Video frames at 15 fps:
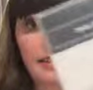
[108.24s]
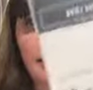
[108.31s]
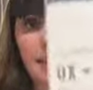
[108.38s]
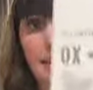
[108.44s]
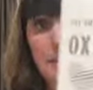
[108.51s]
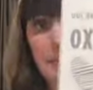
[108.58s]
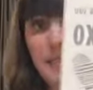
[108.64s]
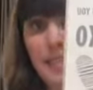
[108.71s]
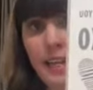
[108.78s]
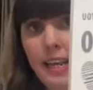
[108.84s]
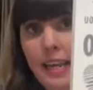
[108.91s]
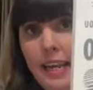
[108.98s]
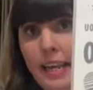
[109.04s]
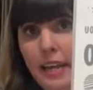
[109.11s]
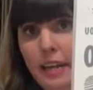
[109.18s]
stamp
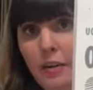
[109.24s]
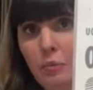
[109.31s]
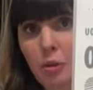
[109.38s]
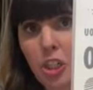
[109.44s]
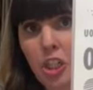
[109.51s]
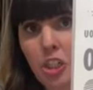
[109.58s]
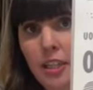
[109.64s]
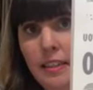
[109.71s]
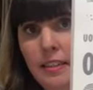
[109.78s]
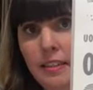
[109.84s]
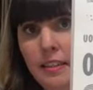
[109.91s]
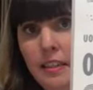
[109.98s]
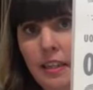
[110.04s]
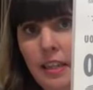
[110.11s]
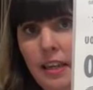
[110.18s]
set here, which
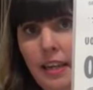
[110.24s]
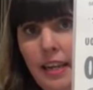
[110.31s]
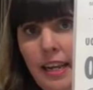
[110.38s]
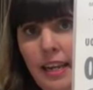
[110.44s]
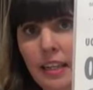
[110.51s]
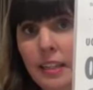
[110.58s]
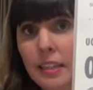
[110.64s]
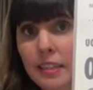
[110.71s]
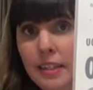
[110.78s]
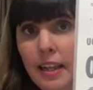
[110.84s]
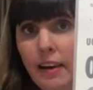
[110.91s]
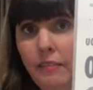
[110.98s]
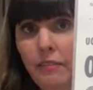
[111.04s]
is the Endless